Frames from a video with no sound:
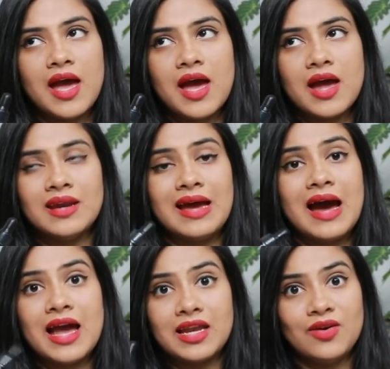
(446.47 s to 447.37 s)
And
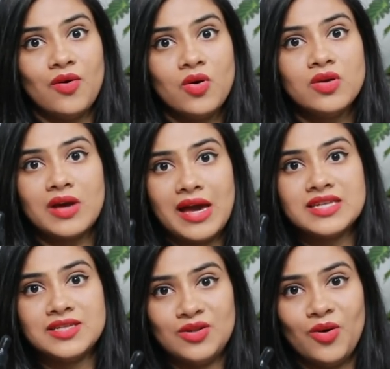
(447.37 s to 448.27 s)
I know you
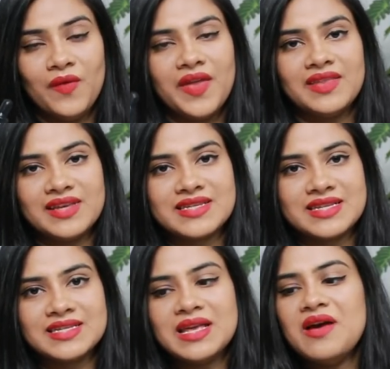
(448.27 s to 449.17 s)
guys know that this
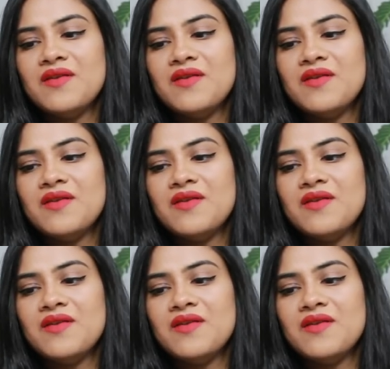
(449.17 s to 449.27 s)
is